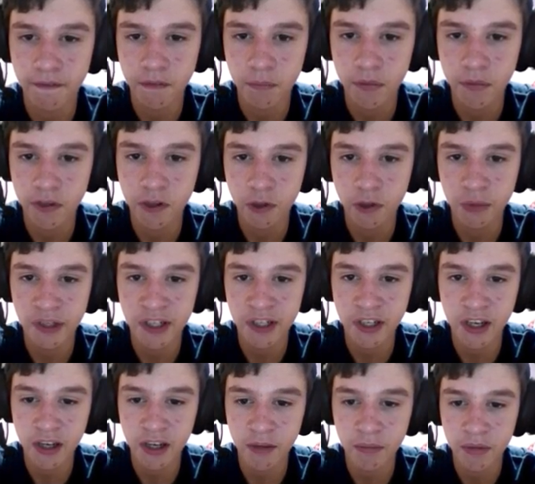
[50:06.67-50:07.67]
But nobody
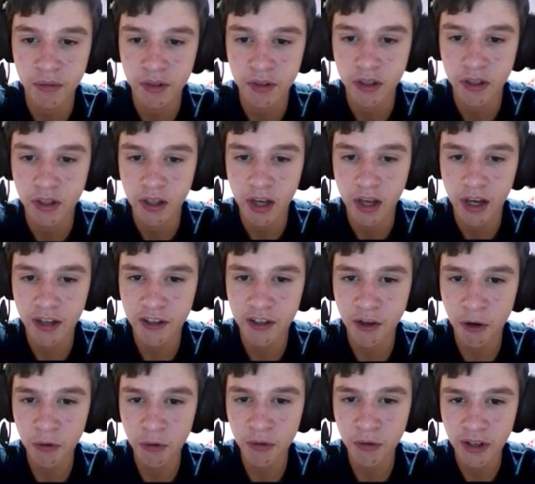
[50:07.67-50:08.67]
came. I
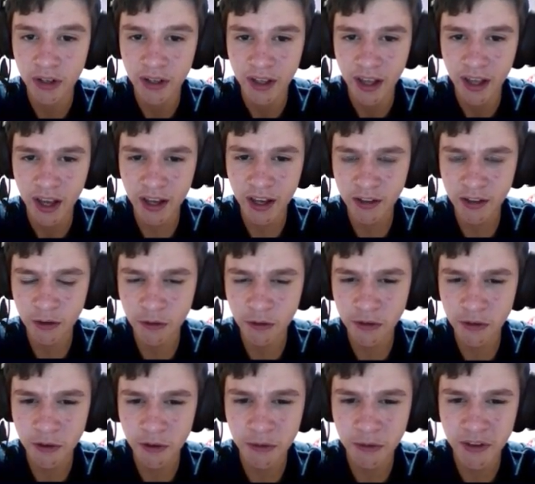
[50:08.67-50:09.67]
don't. I don't
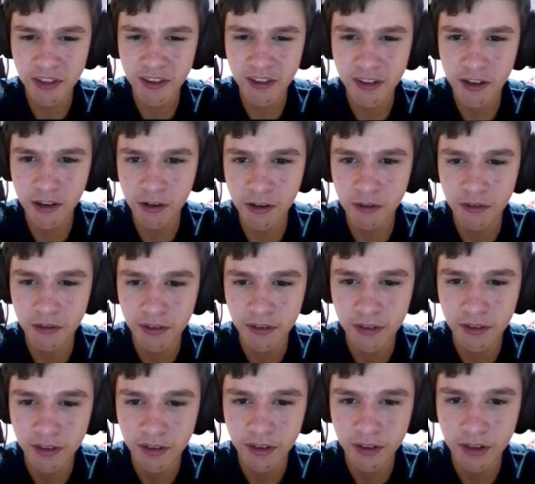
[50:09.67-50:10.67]
know what to do.
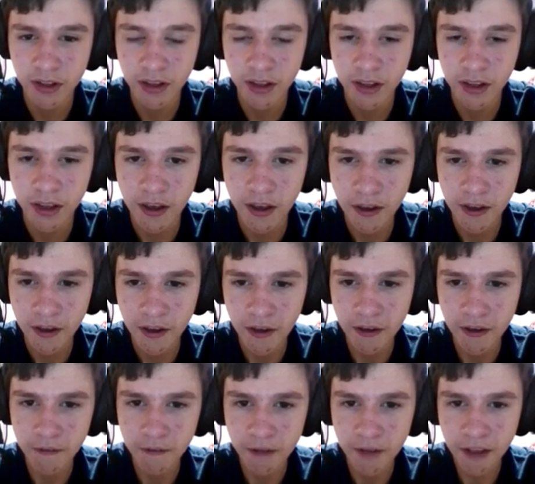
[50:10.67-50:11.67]

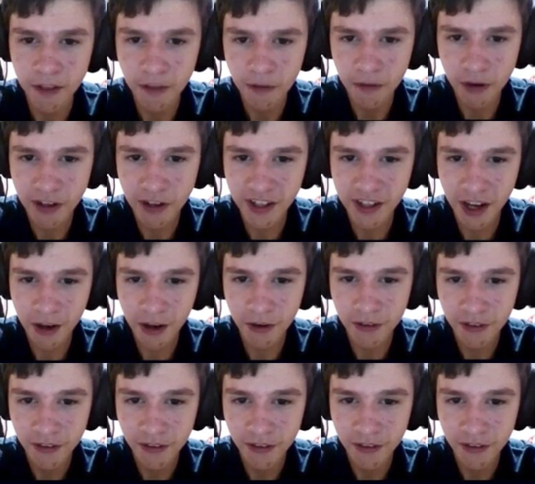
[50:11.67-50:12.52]
Faith, watch out.